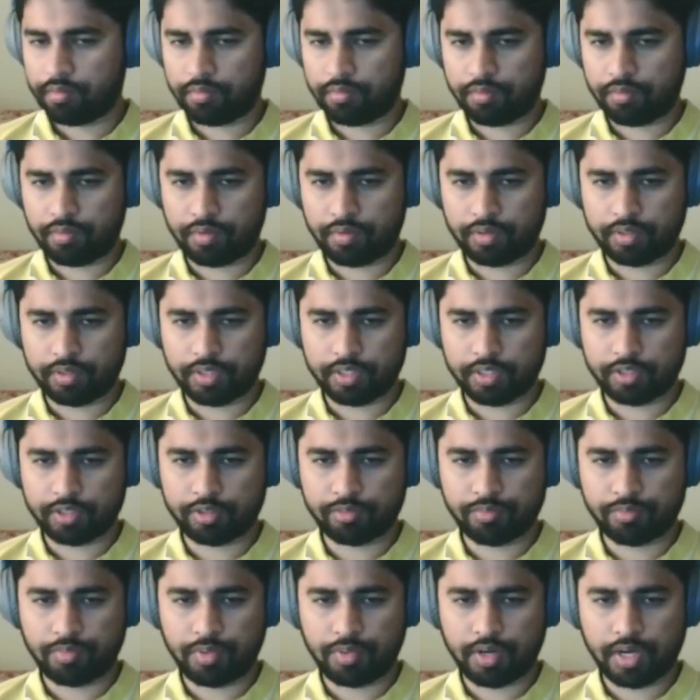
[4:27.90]
for the
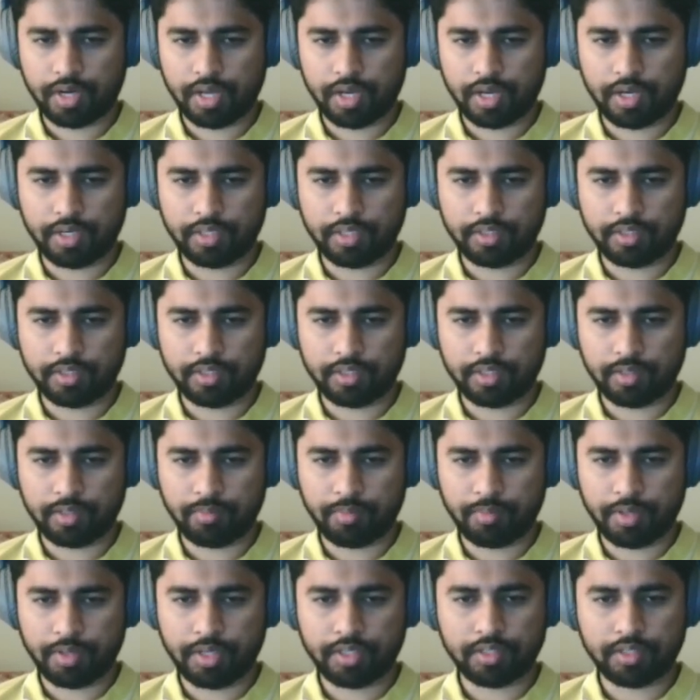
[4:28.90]
spline, the
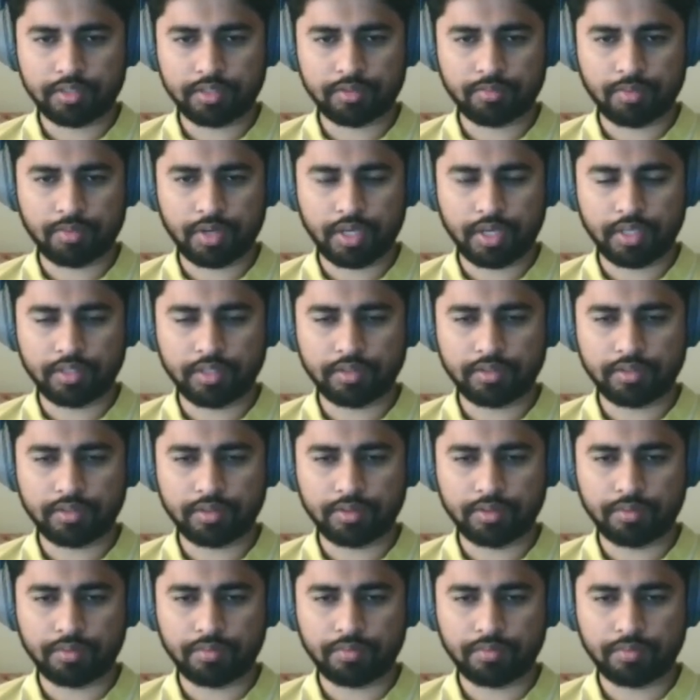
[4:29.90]
bent spline.
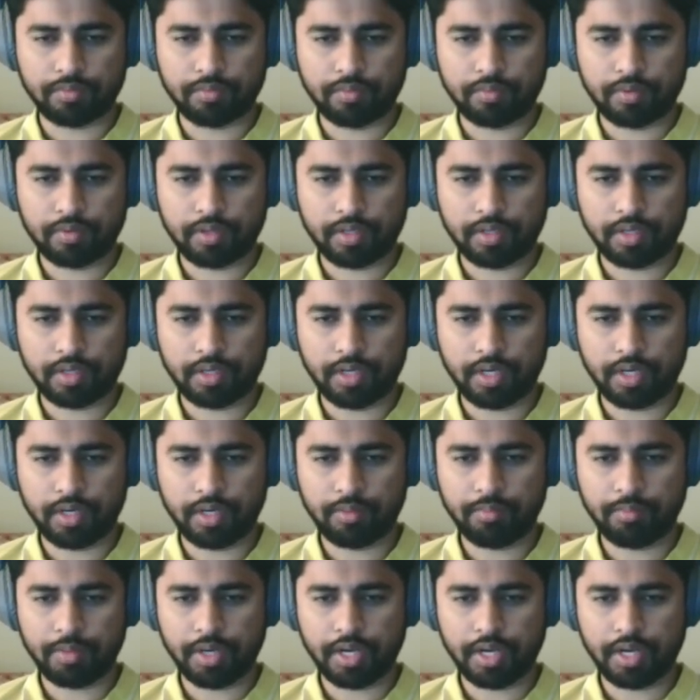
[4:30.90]
So let
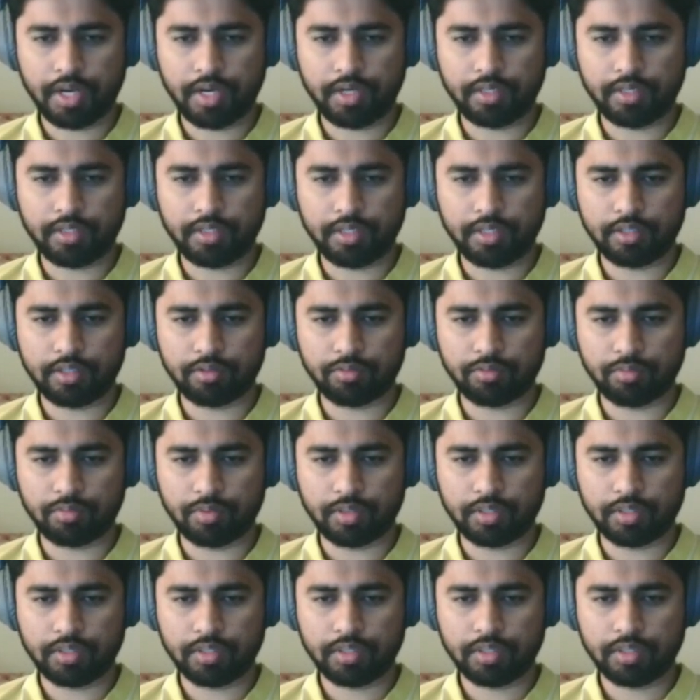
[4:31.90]
me hide this
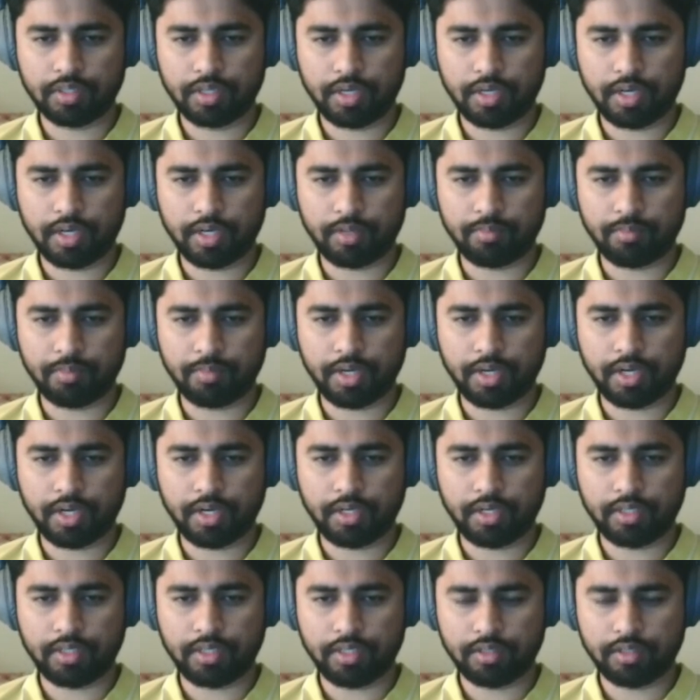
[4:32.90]
one, let me
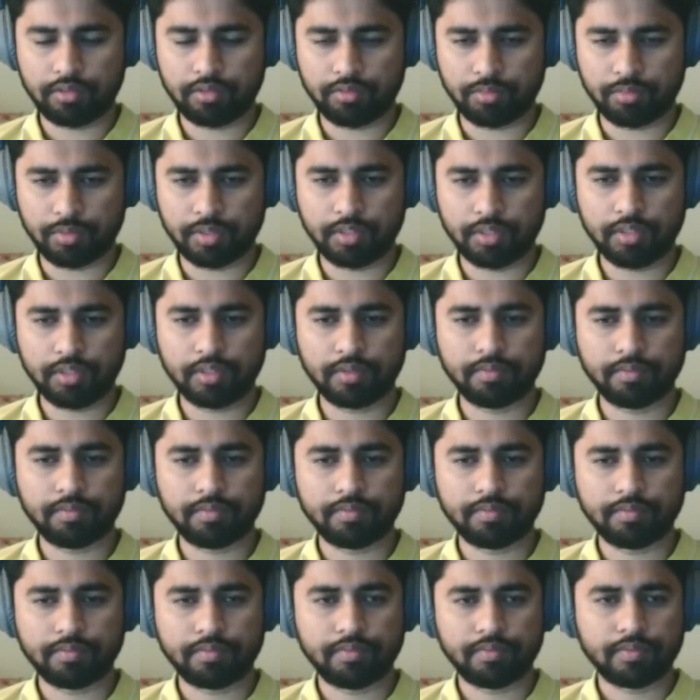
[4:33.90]
hide this one,
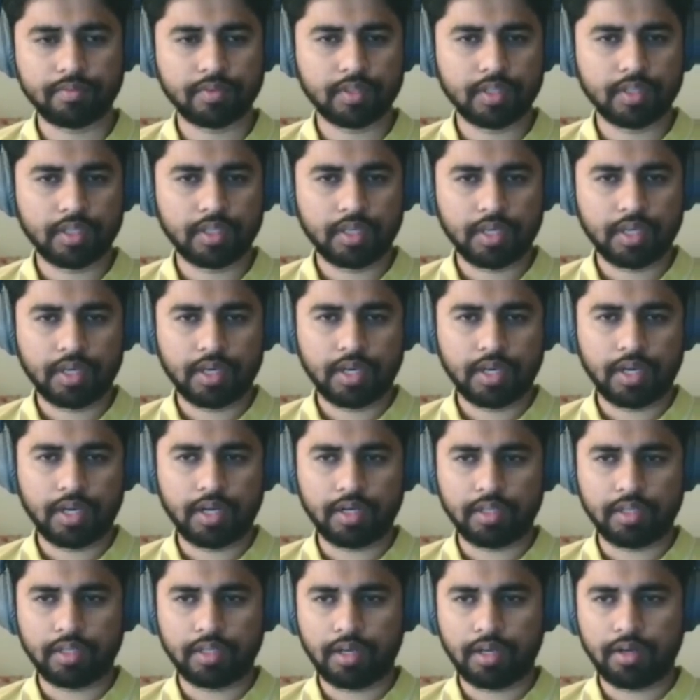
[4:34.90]

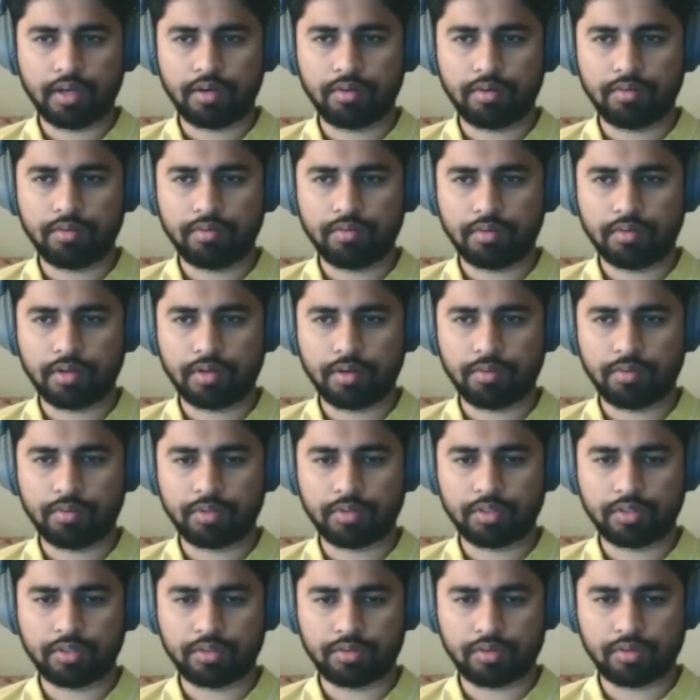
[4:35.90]
and now I want
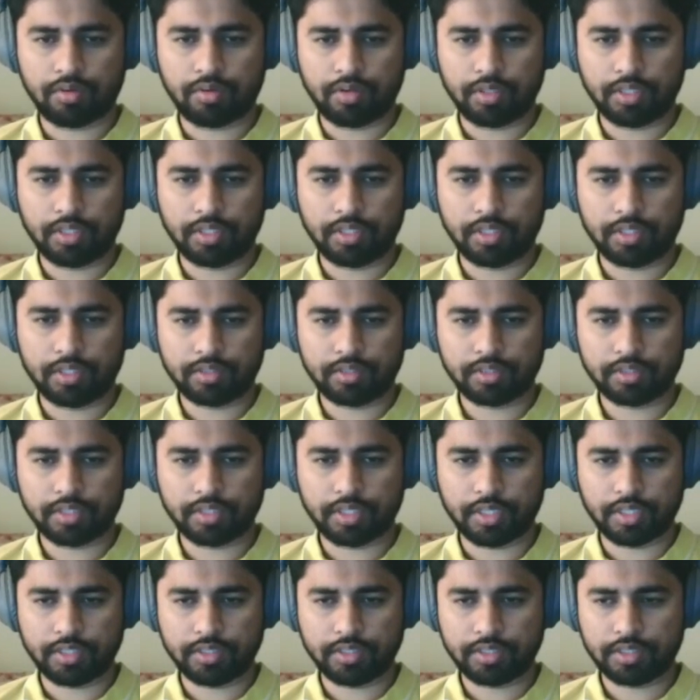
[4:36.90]
to draw another
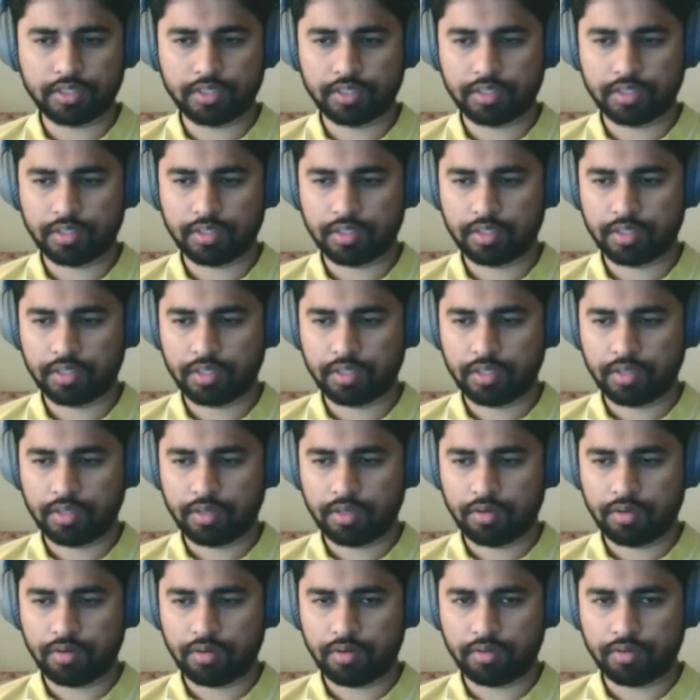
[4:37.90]
sketch
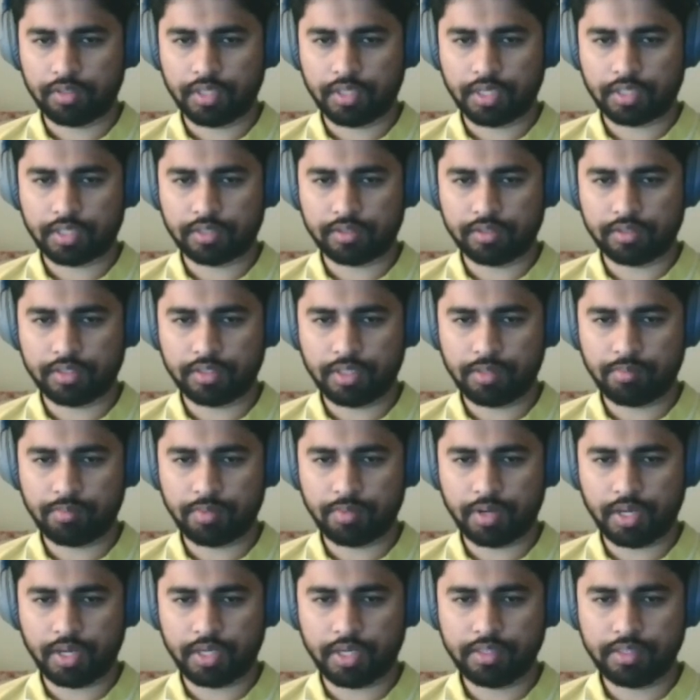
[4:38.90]
on XZ
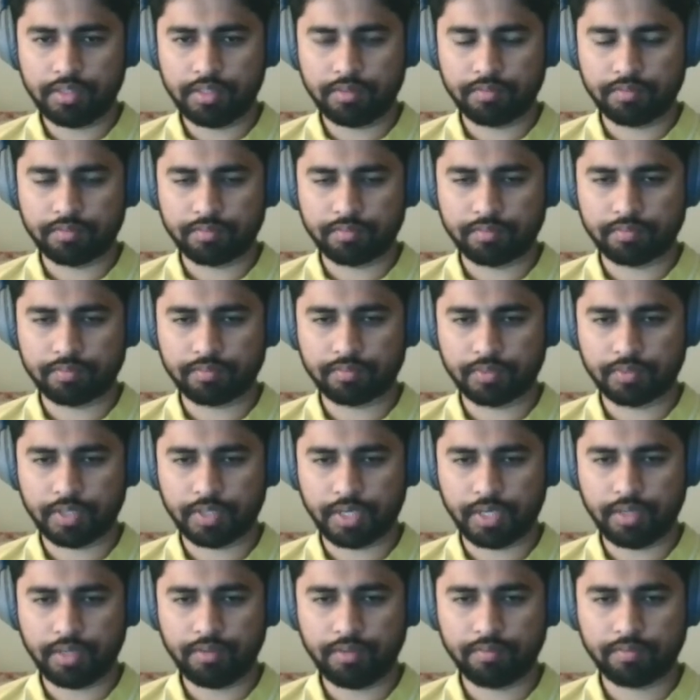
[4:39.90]
plane.
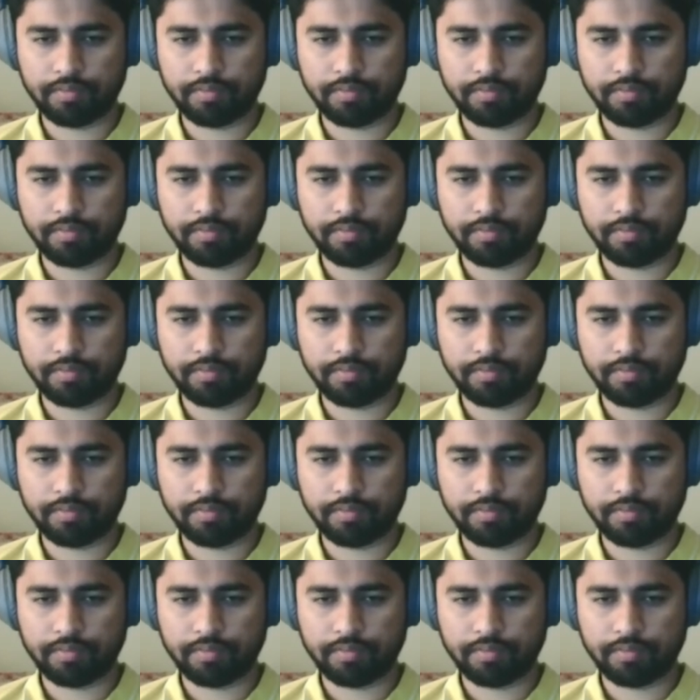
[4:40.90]
Okay,